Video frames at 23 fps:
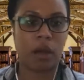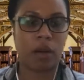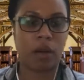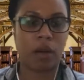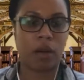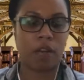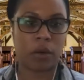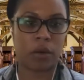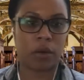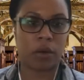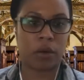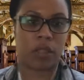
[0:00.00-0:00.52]

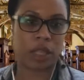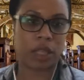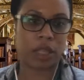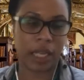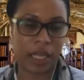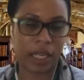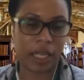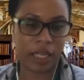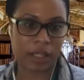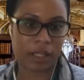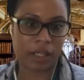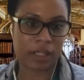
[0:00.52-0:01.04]
folks on
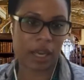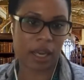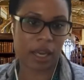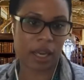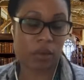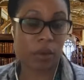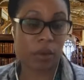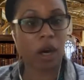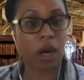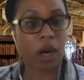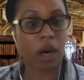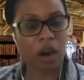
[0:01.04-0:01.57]
the inside,
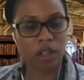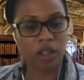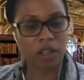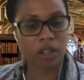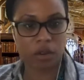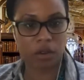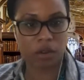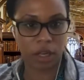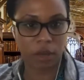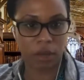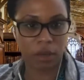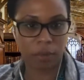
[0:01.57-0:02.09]
so
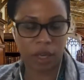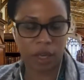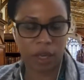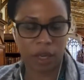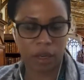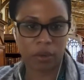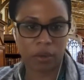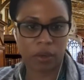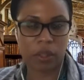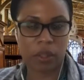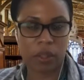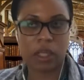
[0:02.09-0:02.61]
incarcerated
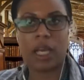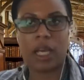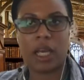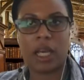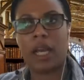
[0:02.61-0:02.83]
people.